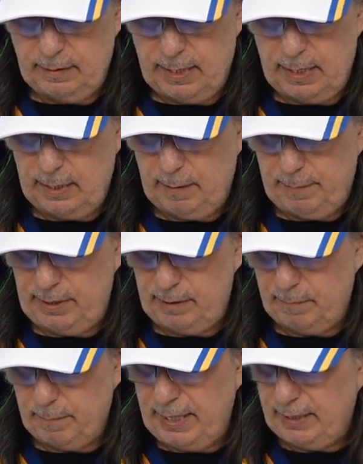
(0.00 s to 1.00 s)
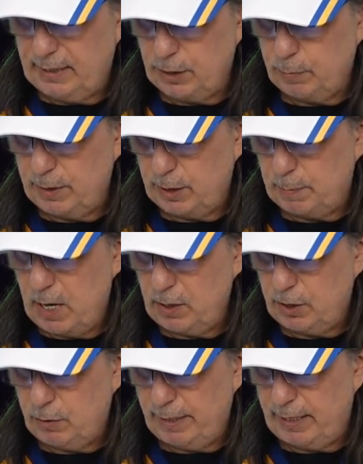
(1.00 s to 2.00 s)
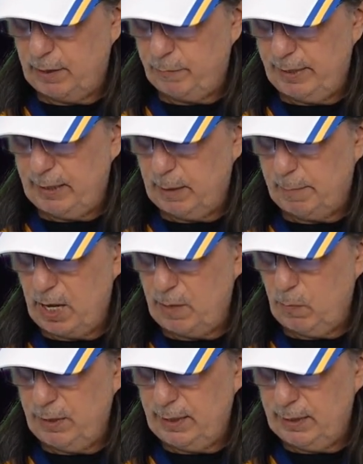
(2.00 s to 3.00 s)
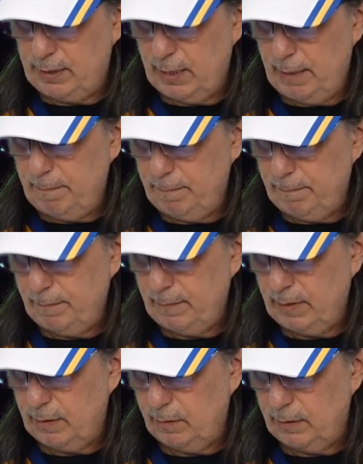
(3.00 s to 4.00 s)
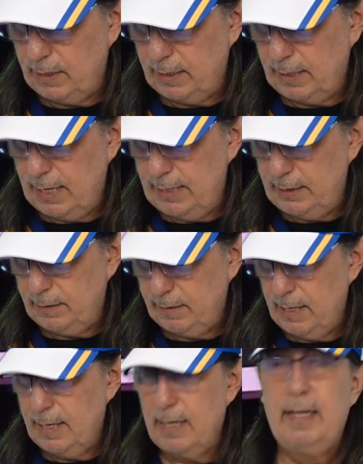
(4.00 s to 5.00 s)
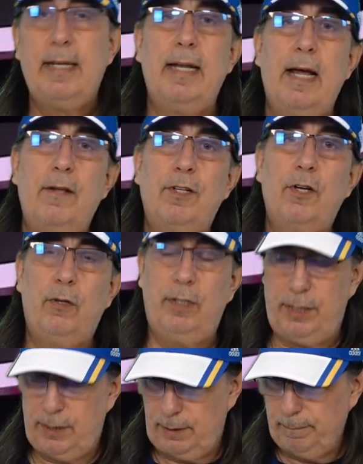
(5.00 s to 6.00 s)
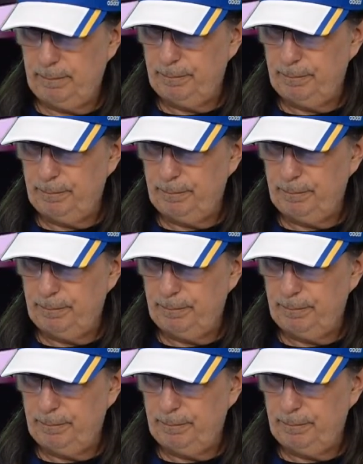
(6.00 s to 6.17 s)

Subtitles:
Let me make this one smaller so I can read the bottom one this time. Hold on, guys. Now the goalies.